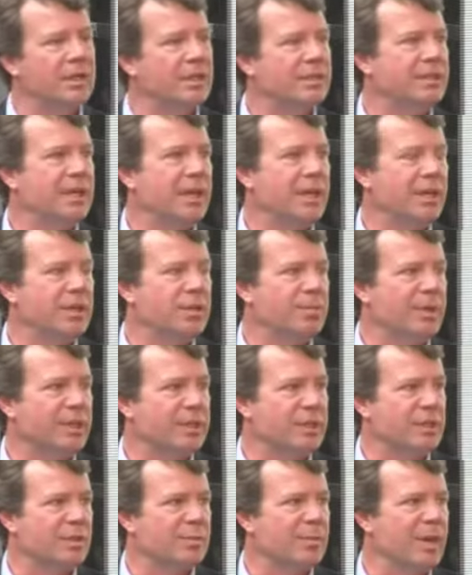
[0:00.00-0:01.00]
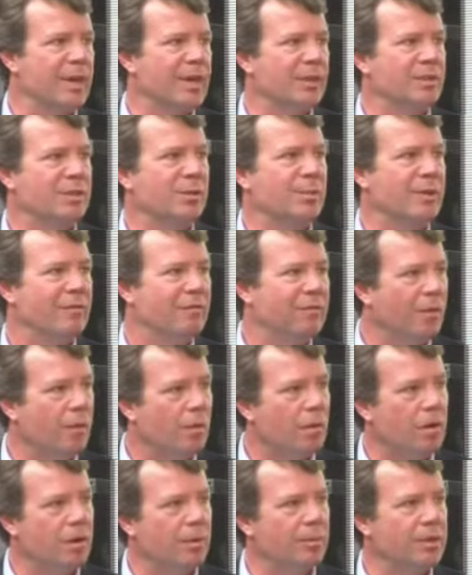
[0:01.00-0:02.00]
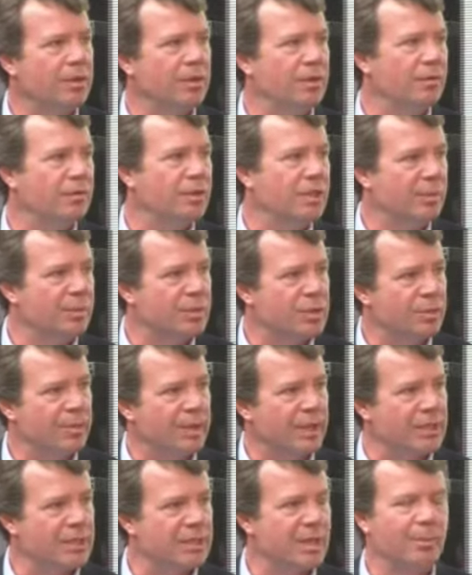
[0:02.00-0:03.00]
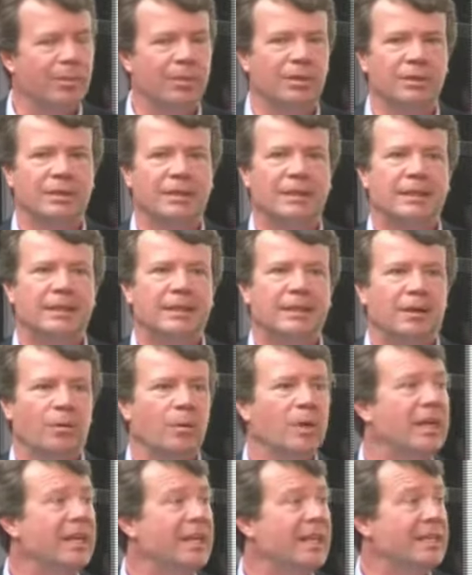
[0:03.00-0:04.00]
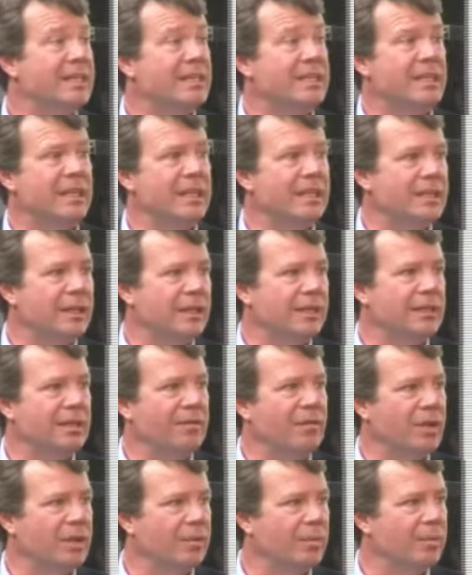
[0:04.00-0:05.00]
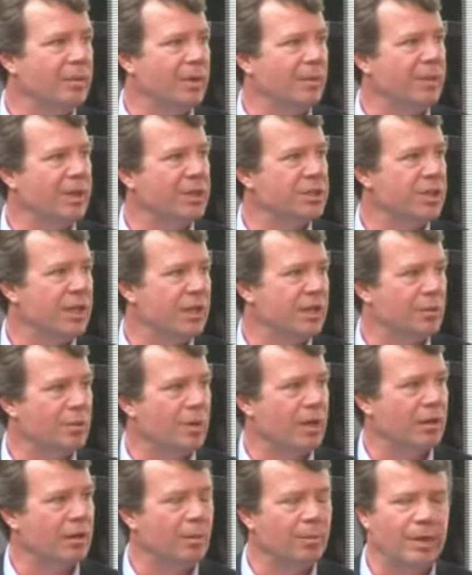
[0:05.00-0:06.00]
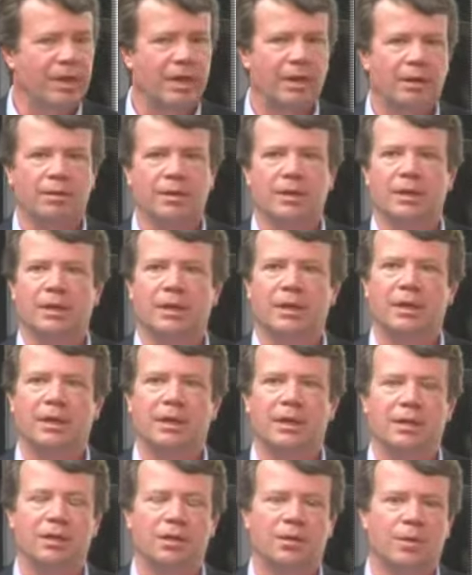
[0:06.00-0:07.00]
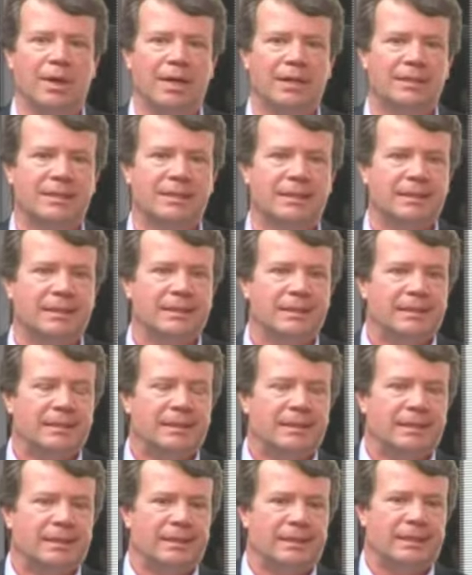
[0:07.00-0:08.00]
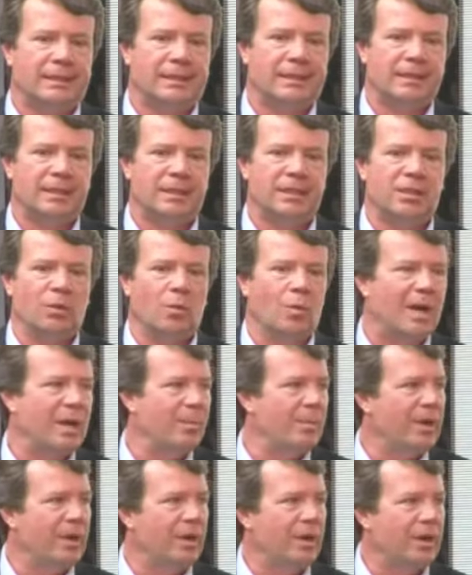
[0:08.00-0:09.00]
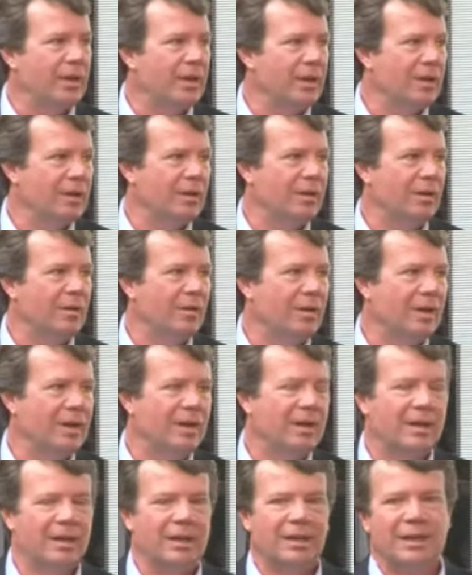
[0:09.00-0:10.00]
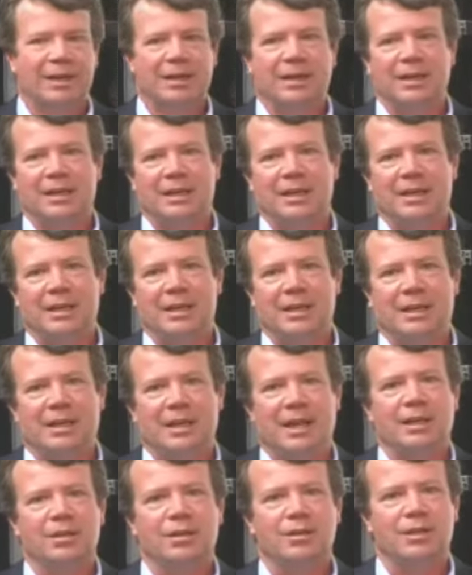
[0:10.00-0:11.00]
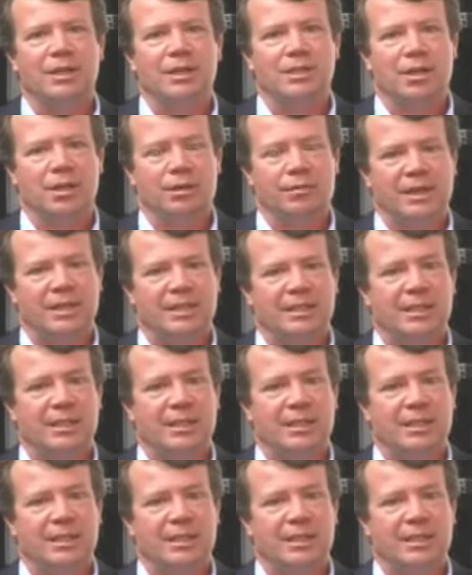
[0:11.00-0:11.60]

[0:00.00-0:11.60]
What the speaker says: early stage business plans to be formed, teams to be assembled, really a seed activity, much like the Y Combinator in the US. There is the White Bear, in London there's a lot of